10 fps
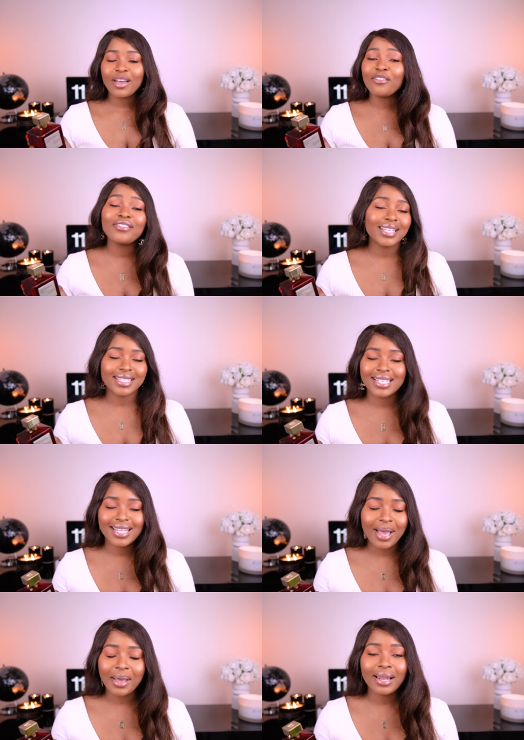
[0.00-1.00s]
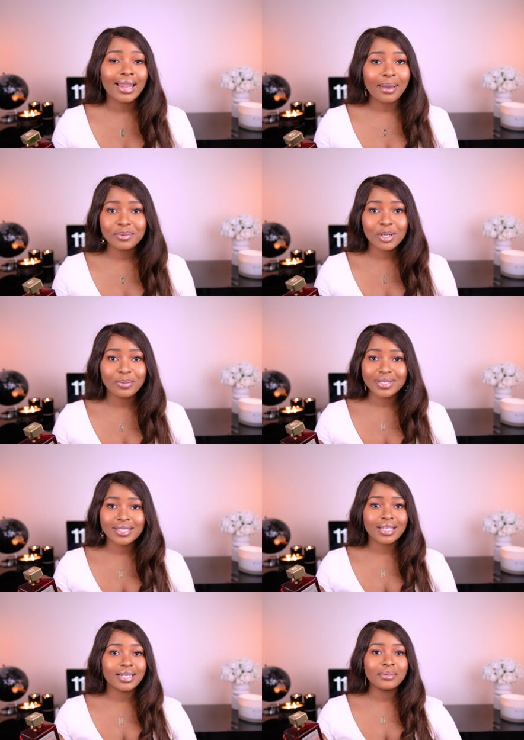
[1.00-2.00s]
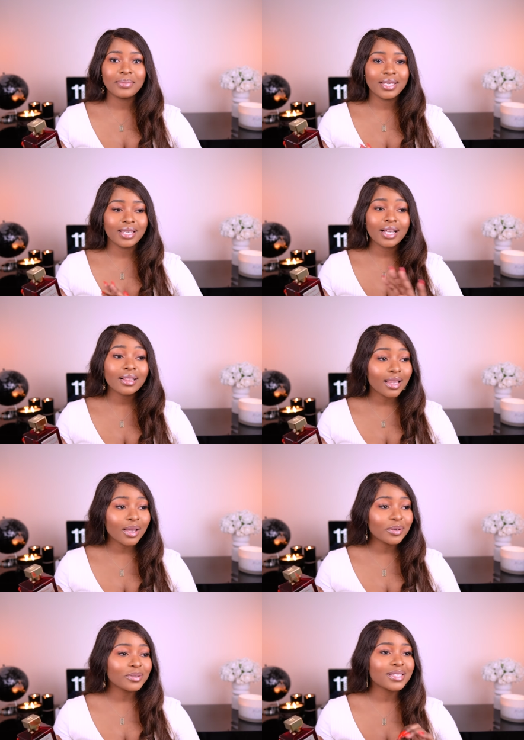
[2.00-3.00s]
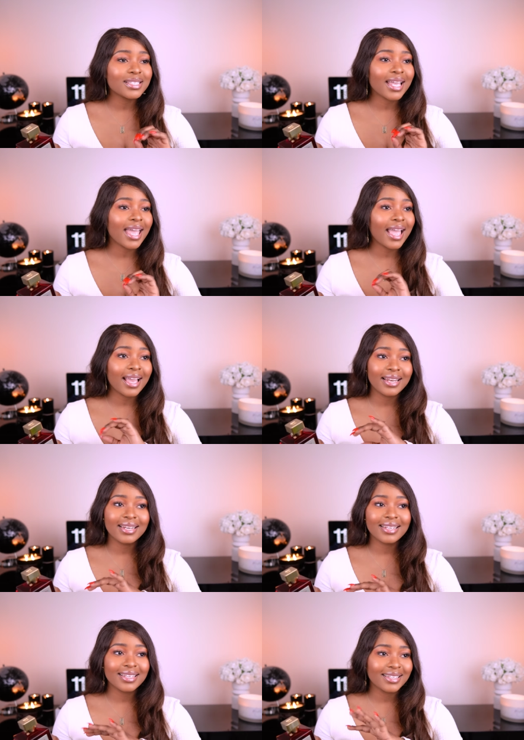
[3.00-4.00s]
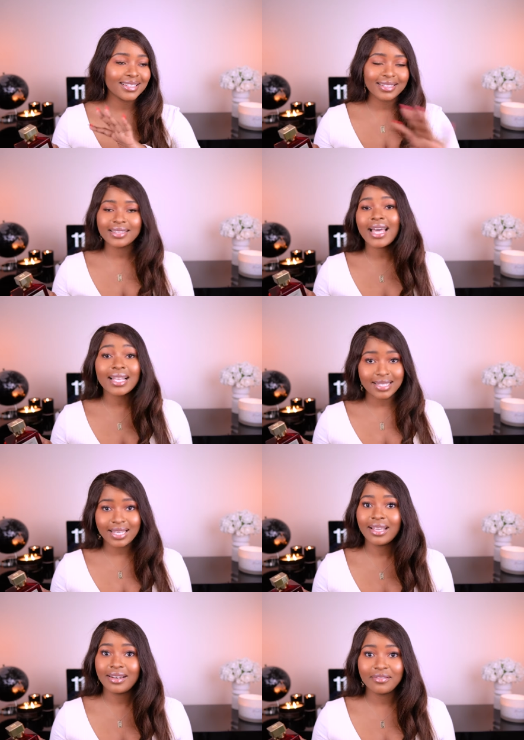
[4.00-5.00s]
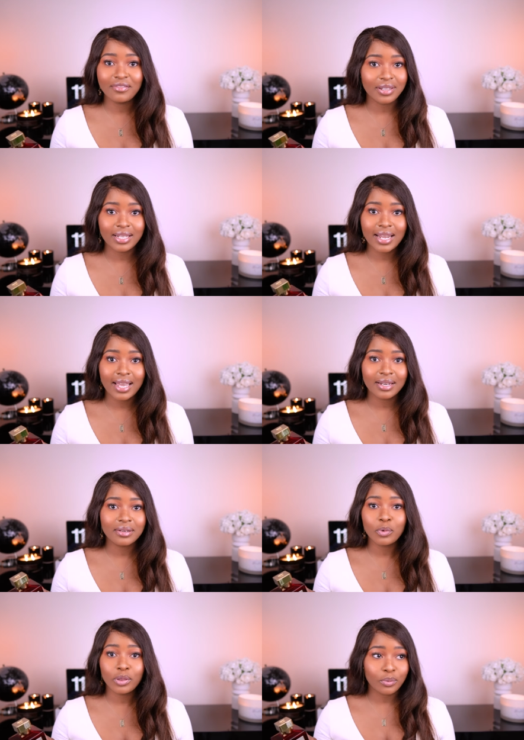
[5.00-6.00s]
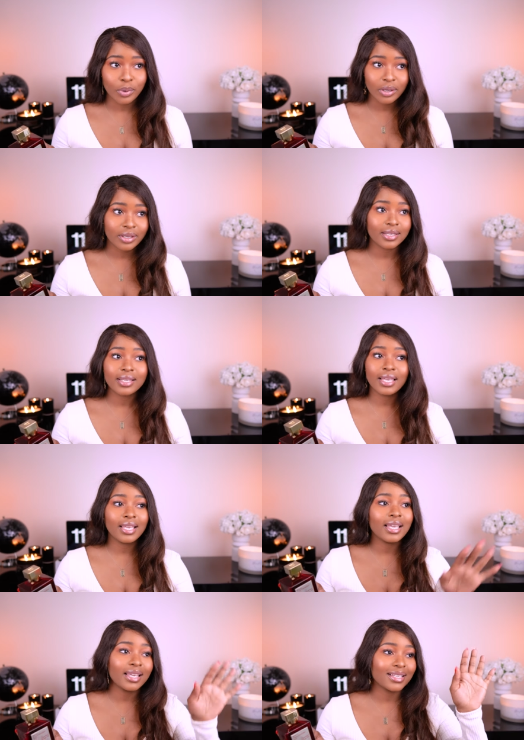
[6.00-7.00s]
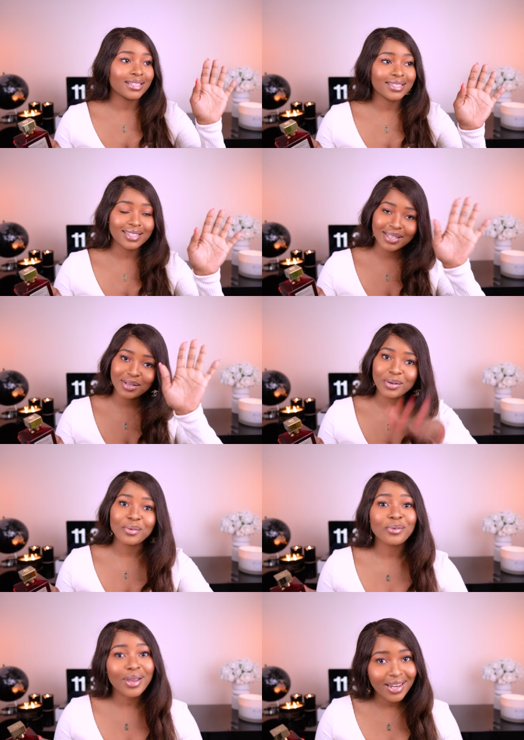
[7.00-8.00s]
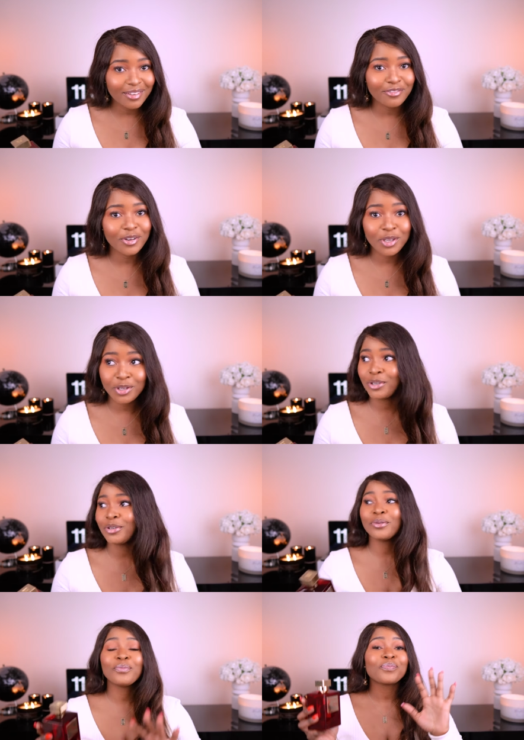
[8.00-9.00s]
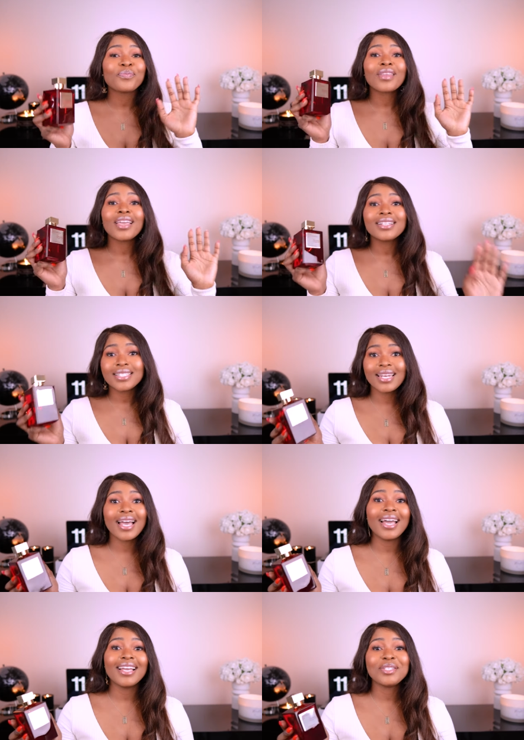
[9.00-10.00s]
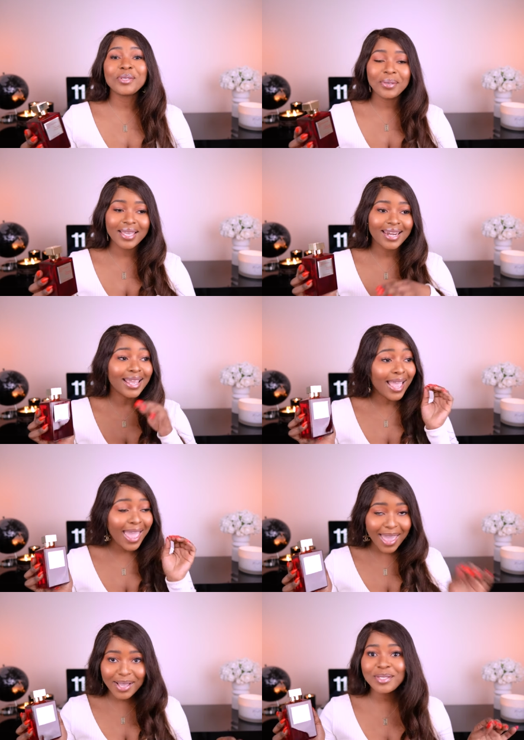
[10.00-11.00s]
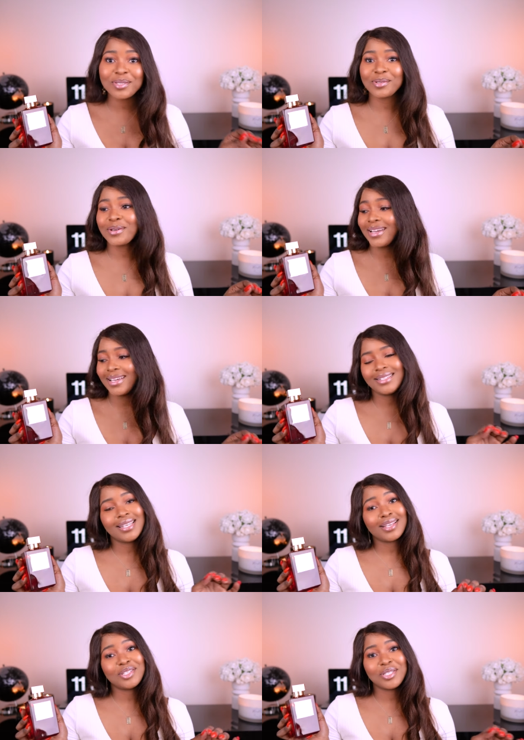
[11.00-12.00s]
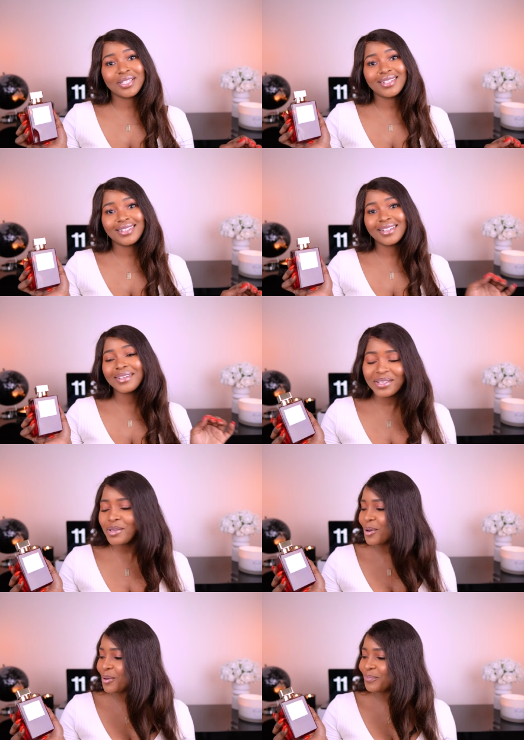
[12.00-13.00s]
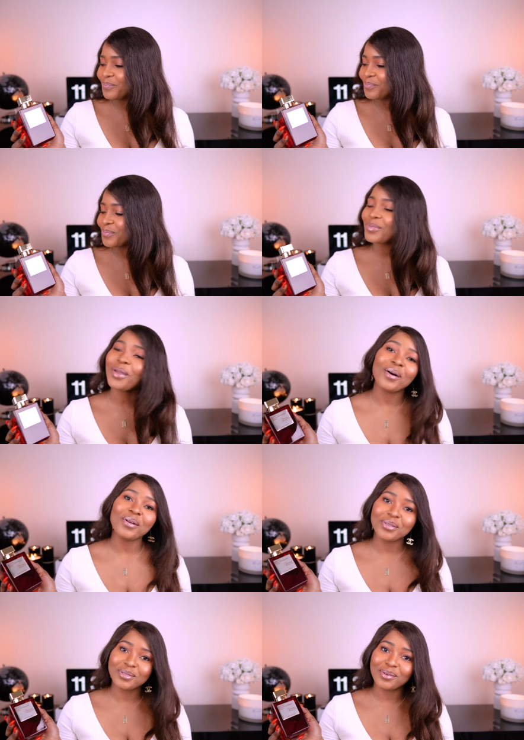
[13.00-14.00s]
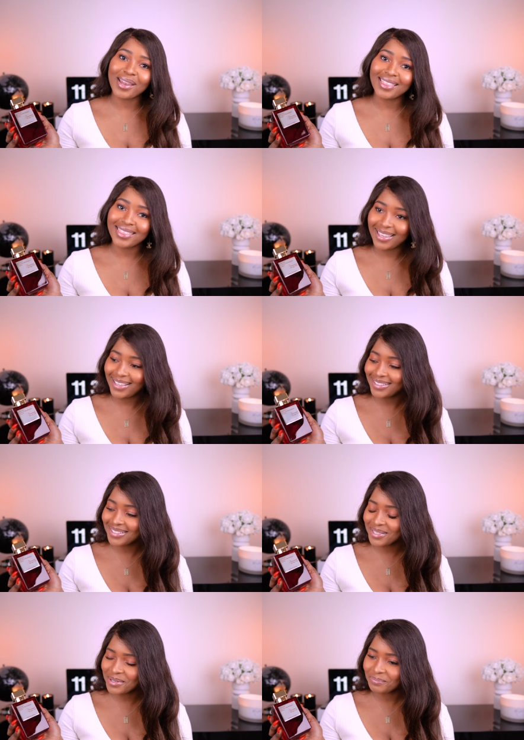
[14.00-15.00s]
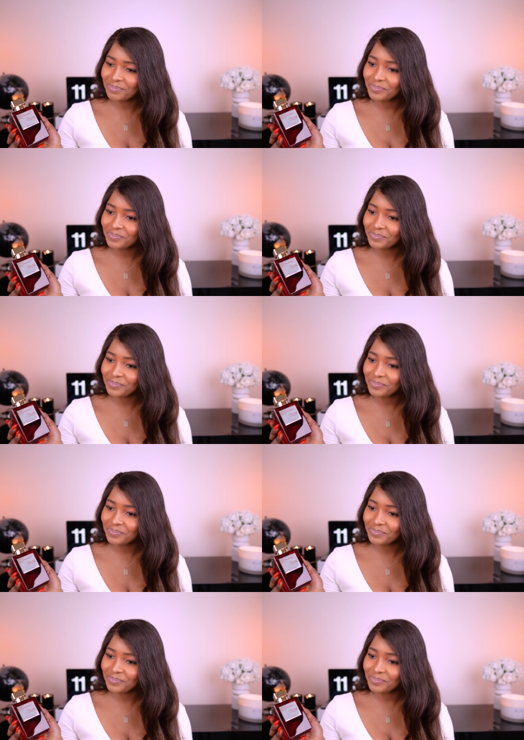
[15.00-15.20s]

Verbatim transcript: Obviously that laptop is gonna be closed and that's it for the night with work. He is ready for you. Tonight you're getting extra attention. You know, all those great things.